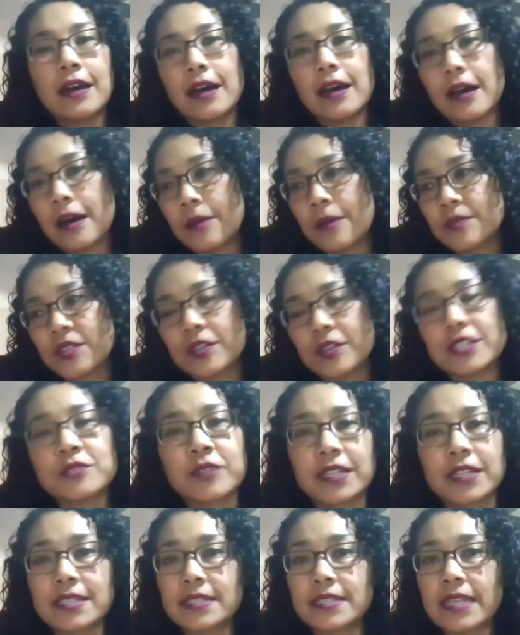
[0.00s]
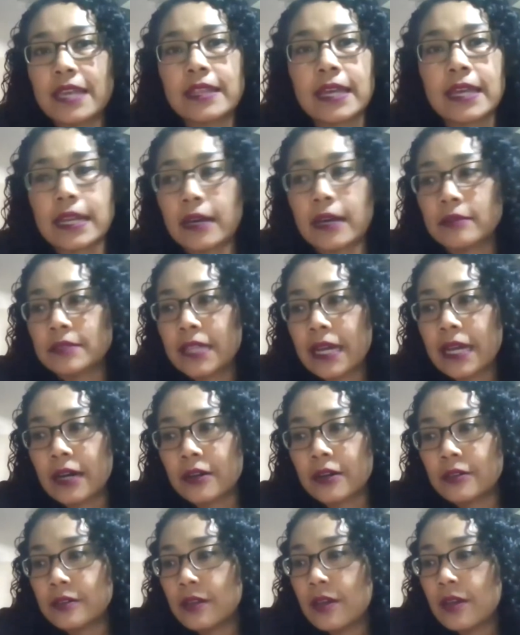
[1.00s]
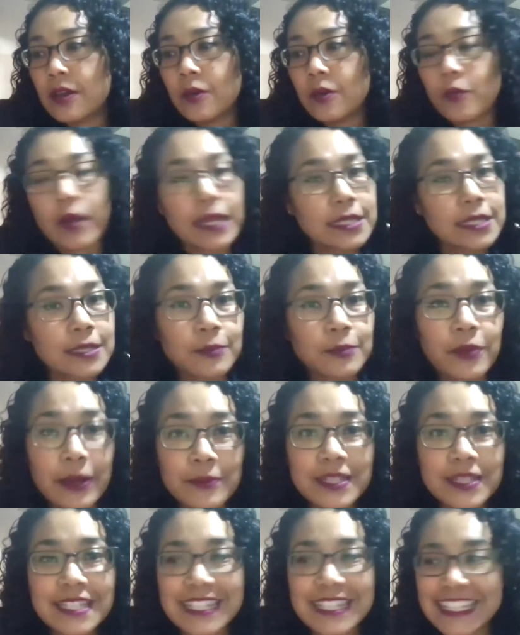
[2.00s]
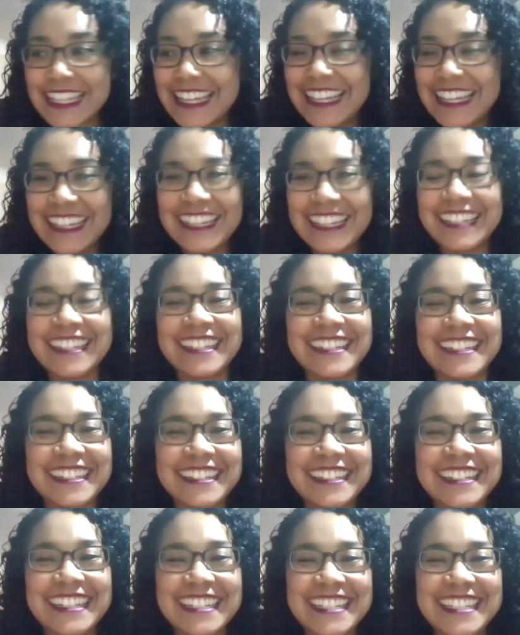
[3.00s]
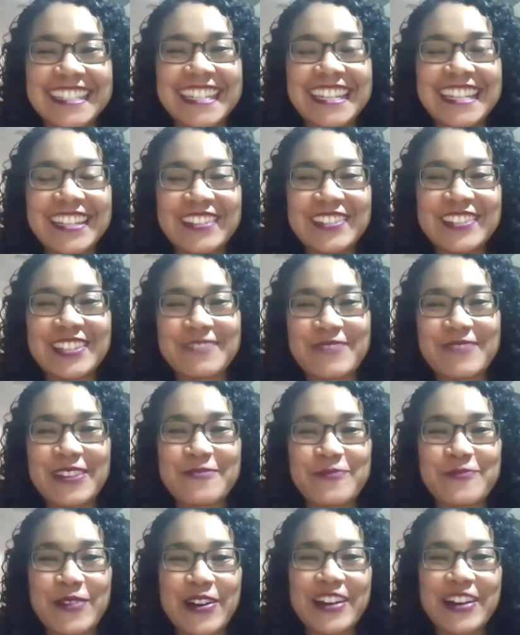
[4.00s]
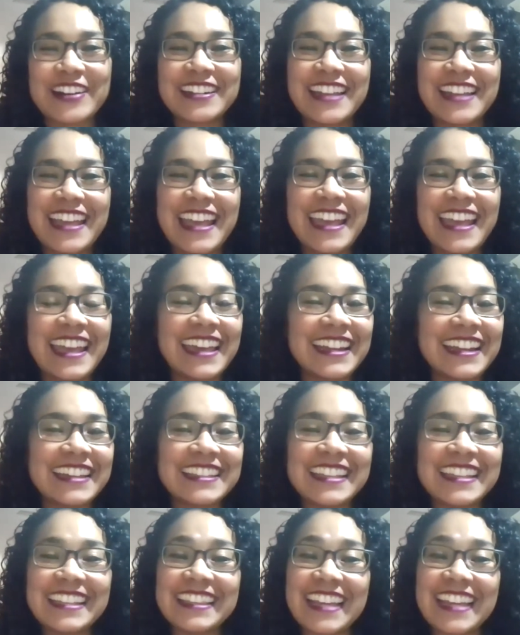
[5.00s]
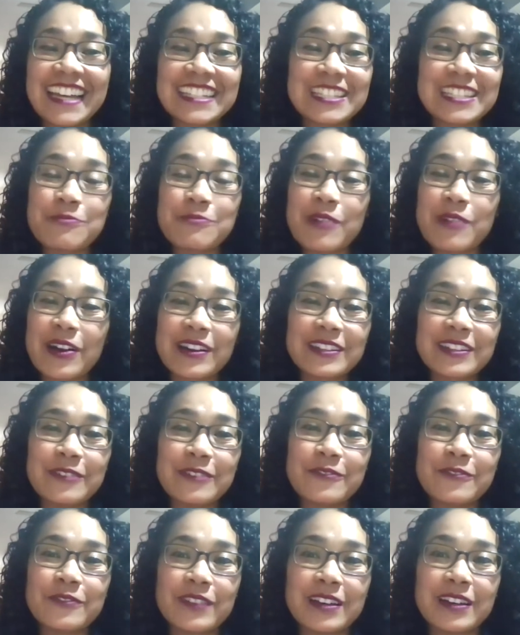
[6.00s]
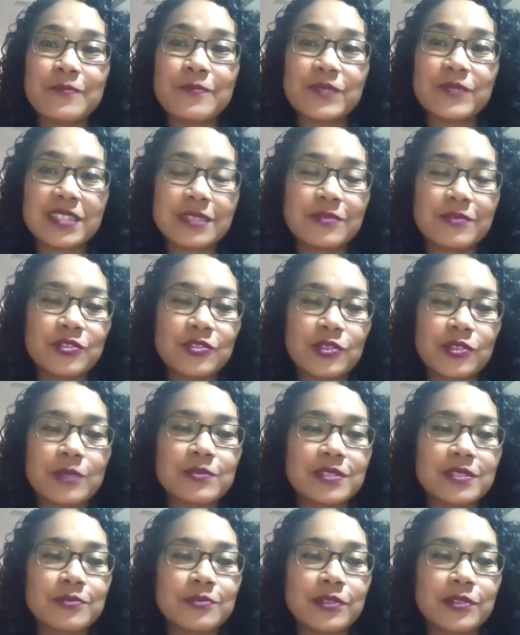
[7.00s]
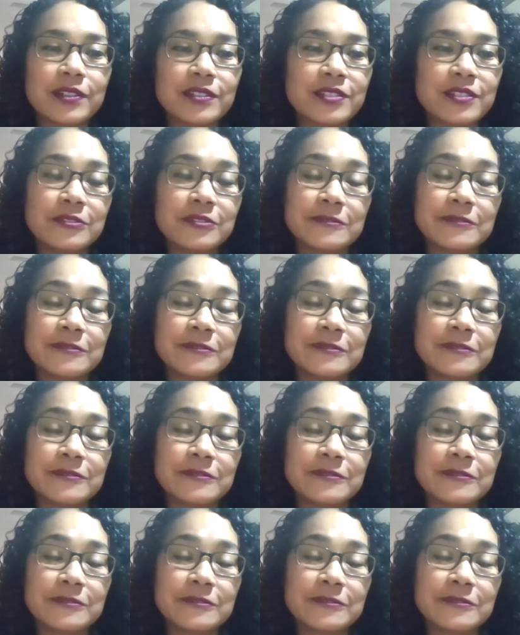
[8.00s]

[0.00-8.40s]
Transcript: So I just want to say that out loud. White supremacy continues to be a part. And I think that's a part of some of Trump's support too.